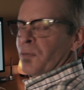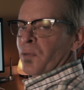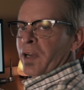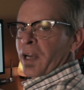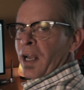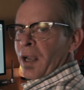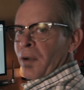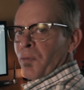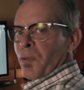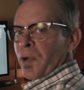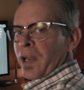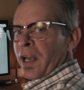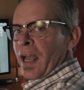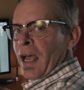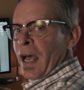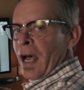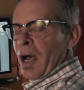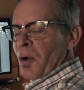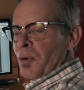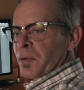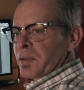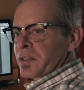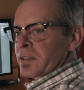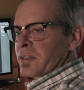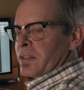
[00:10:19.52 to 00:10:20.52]
when I went
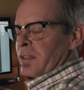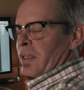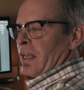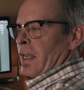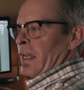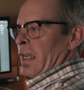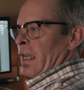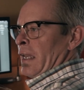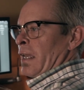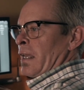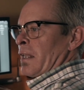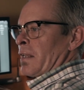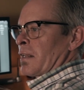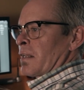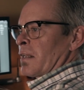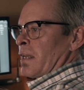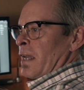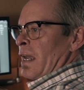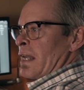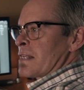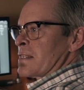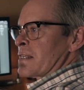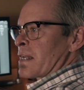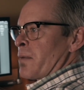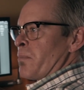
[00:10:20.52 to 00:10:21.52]
out, and
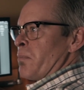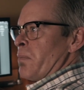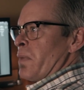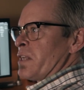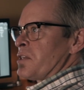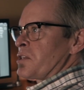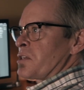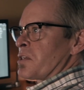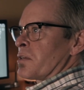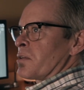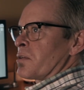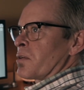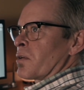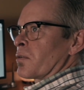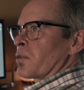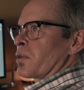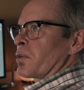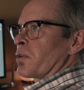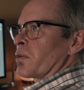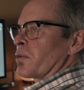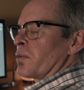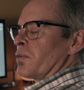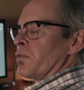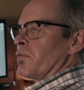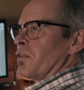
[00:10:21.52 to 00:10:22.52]
as I mentioned
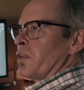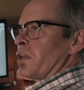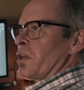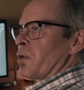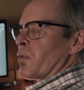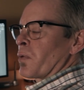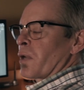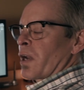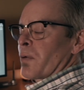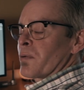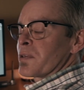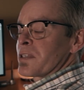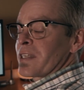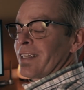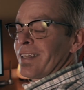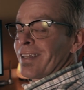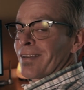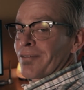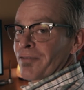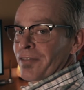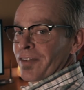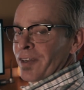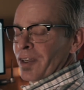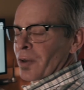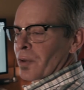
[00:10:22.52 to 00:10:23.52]
earlier in the video, when I was in the
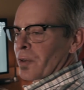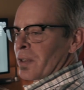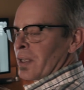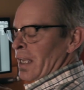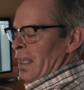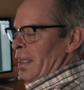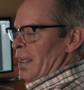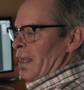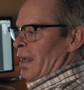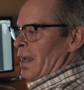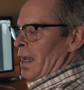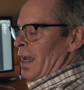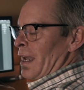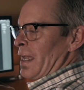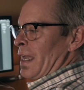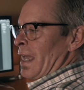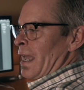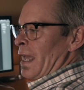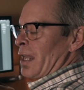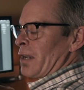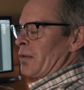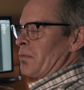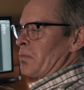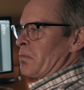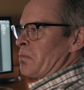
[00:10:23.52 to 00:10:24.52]
field, I
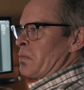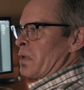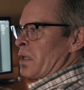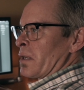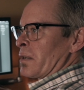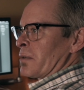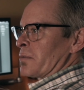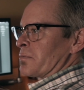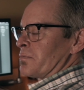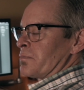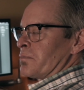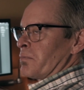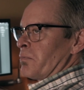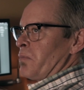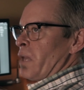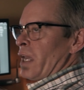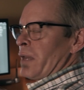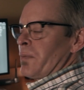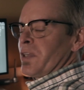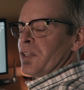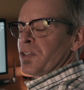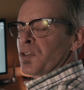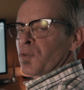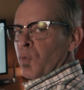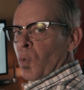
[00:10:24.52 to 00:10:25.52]
had
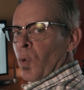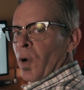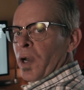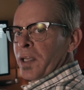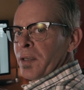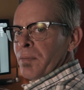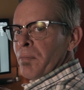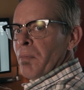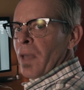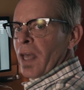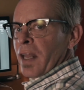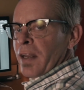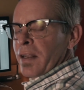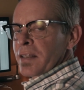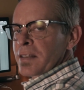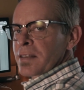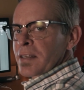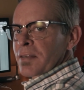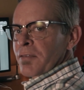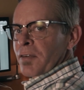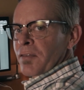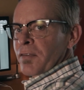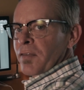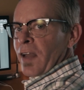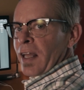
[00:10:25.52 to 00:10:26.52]
maybe 20 minutes
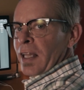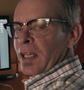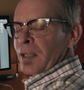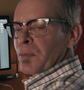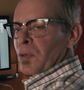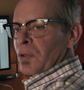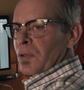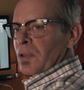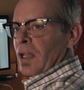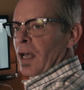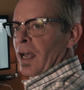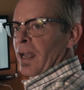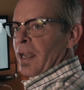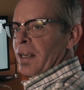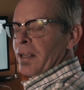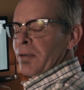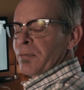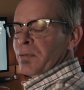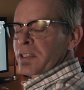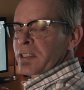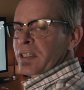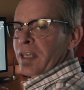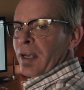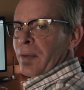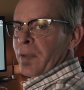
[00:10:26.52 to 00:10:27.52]
of available light. It
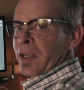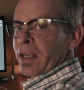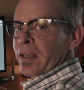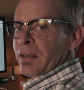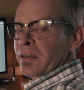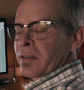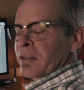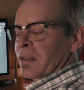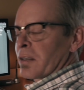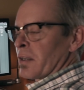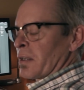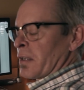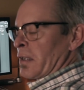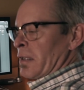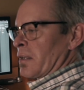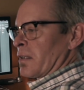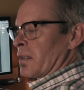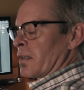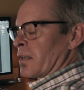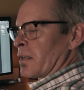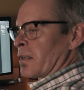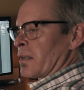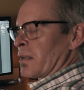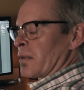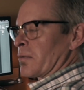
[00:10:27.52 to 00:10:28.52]
was coming,
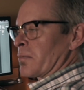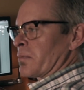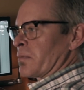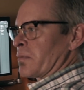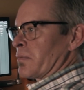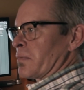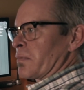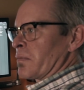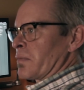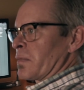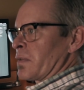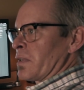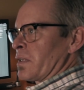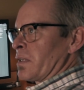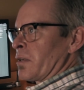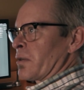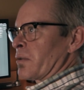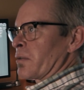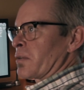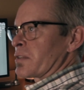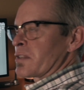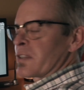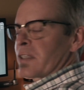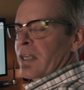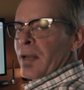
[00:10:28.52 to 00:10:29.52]

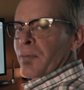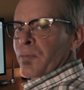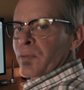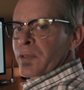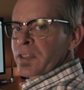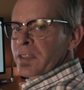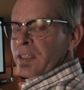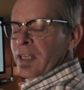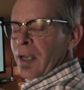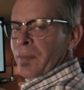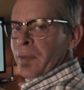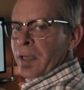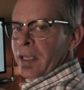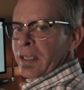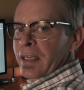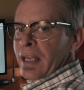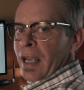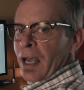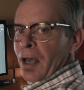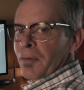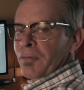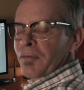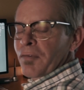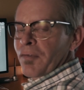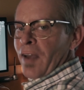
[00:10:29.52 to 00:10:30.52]
the sun was coming
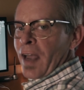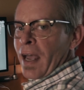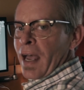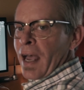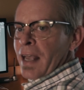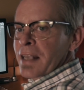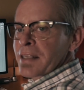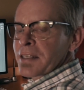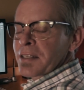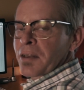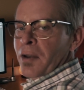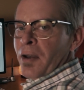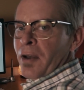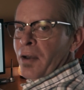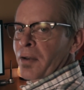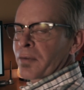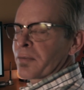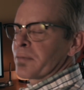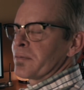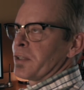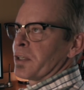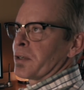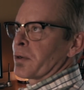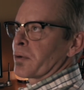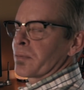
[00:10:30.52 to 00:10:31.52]
down fast.
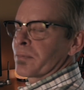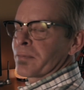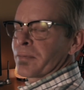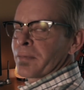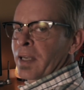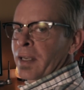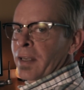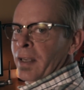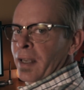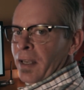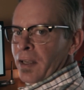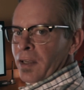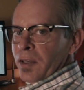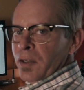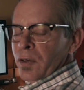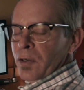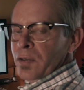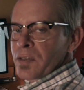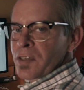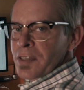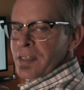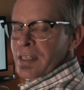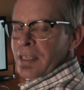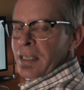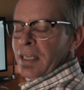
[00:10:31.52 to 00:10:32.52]

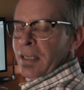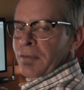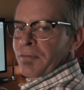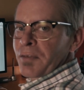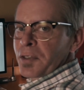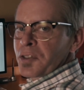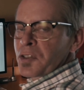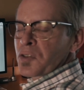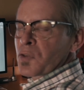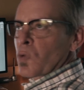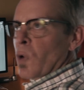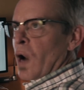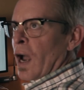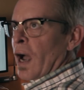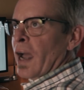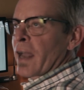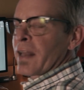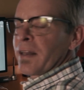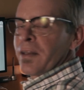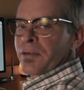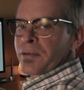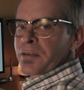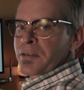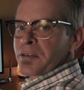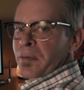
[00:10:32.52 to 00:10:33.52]
Couldn't see it if you
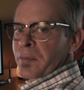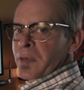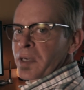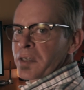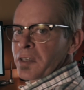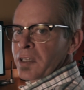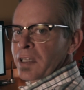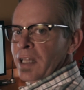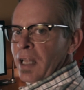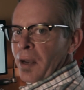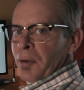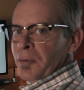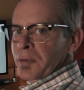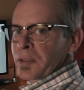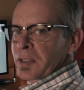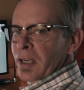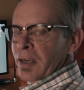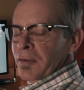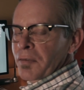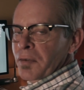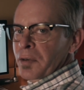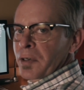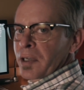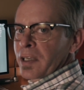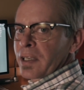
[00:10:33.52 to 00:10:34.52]
tried. There's so much cloud
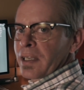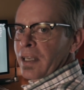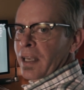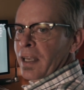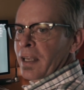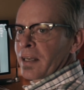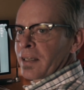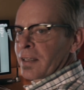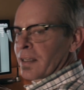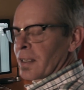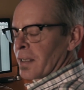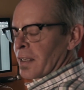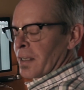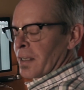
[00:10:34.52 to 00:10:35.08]
cover, and again,